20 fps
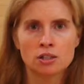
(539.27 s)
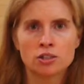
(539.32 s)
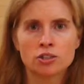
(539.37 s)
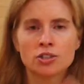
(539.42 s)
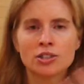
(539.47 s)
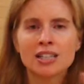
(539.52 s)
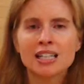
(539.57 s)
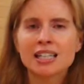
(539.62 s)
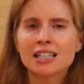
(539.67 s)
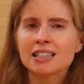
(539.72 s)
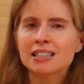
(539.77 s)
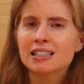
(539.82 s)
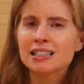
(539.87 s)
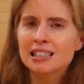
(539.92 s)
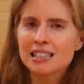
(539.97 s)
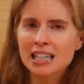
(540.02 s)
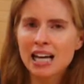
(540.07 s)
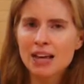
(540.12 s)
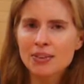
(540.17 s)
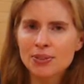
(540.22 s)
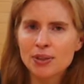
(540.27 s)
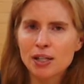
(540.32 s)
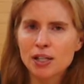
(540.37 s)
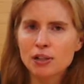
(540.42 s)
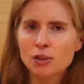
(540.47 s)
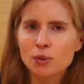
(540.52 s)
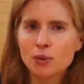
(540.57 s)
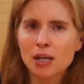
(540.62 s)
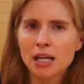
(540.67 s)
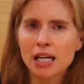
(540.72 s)
To the extent that
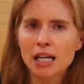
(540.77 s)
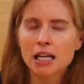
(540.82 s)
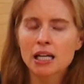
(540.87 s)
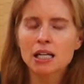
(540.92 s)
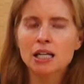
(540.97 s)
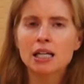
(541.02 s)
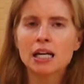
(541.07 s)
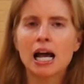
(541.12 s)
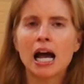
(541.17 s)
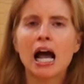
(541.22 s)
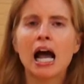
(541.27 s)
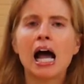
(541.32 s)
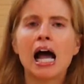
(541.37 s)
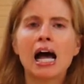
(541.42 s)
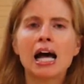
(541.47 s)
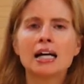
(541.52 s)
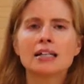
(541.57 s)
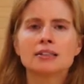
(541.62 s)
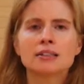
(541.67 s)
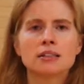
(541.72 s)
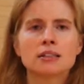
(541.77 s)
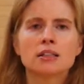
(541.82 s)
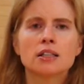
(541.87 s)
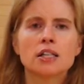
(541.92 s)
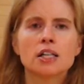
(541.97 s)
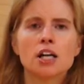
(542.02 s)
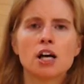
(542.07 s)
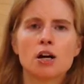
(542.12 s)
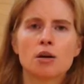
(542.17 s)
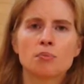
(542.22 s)
you can, ask the
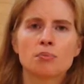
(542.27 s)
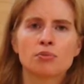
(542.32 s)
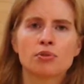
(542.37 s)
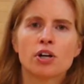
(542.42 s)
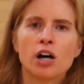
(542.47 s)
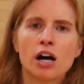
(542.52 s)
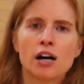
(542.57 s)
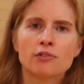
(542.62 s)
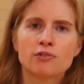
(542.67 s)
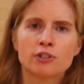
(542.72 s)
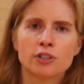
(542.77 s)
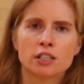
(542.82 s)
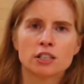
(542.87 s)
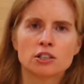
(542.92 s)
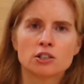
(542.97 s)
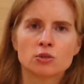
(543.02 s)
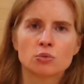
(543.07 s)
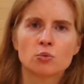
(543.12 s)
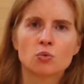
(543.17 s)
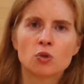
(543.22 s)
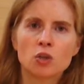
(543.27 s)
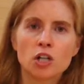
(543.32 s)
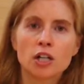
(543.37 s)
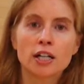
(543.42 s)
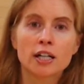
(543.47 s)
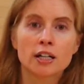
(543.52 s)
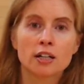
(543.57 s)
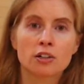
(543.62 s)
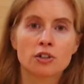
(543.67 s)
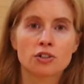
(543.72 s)
nonprofits
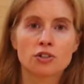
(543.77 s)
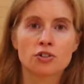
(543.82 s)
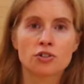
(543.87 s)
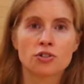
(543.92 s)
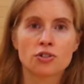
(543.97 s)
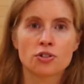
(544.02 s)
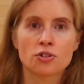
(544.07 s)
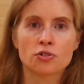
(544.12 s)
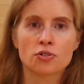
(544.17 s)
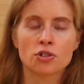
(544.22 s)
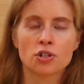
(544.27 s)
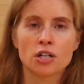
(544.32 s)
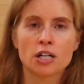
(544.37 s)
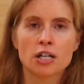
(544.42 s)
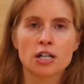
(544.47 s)
working in your social